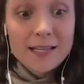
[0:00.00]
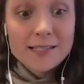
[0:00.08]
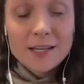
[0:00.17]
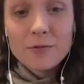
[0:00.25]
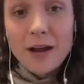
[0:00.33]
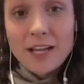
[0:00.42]
us
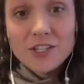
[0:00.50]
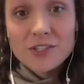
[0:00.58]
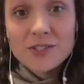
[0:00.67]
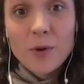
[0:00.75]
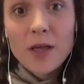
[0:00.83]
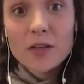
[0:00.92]
in righteous
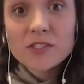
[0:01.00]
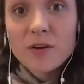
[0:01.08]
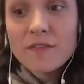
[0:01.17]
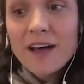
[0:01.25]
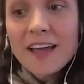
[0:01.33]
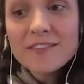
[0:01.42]
soil. So, if
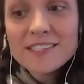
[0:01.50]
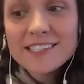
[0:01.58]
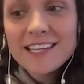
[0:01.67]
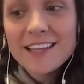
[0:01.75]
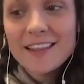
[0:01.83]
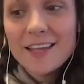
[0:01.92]
I've
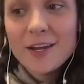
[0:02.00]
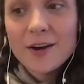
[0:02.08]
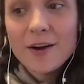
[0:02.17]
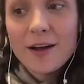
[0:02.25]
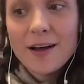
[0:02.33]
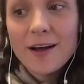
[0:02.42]
seen that
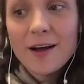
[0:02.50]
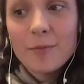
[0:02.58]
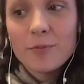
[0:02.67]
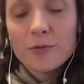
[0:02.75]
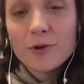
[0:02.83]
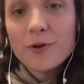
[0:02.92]
you're
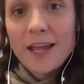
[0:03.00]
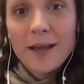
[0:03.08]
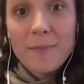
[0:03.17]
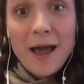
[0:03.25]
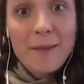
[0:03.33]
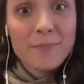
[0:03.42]
uprooting
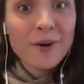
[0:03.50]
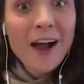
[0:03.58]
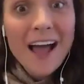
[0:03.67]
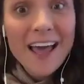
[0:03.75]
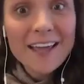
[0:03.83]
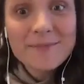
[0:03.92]
my
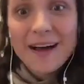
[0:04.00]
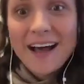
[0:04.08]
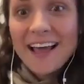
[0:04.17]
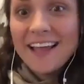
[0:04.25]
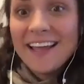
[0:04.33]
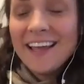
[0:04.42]
pride,
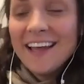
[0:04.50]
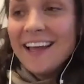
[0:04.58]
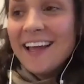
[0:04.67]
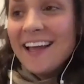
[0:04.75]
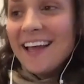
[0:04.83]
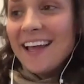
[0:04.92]
my
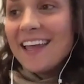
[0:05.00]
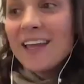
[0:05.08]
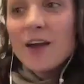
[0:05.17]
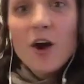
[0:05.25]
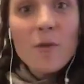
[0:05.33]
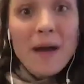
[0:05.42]

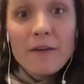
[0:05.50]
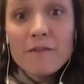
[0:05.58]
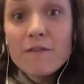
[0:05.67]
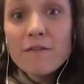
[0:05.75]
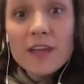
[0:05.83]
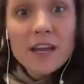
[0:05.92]
ego, my
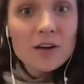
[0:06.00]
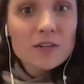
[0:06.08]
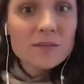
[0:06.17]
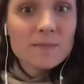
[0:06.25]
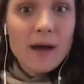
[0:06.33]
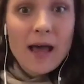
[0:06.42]

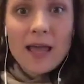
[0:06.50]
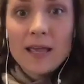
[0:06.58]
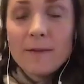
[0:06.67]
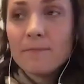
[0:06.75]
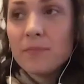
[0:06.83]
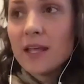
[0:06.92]
fears, my yeah.
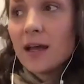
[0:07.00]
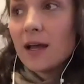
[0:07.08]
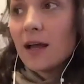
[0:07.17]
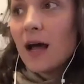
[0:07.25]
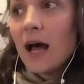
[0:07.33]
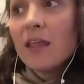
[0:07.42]

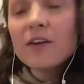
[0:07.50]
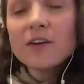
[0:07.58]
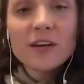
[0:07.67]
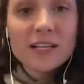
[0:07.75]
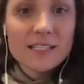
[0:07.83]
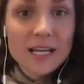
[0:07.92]
other
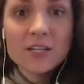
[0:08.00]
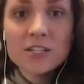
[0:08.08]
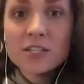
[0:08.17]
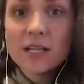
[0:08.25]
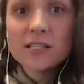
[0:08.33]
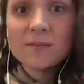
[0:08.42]

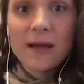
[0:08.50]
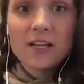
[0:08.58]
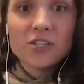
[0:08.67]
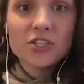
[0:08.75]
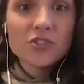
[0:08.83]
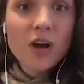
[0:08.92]
addictions, my
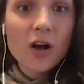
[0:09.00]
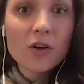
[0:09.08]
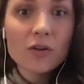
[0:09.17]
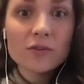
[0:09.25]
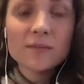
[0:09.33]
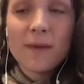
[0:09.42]

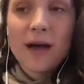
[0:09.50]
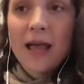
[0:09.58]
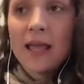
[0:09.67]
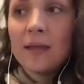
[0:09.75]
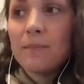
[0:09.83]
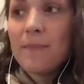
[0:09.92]
struggles,
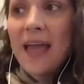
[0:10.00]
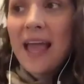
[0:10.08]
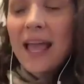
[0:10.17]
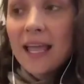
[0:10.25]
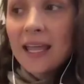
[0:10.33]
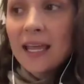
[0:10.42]
my
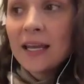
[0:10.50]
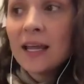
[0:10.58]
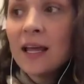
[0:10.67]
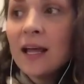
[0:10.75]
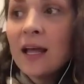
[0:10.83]
pain,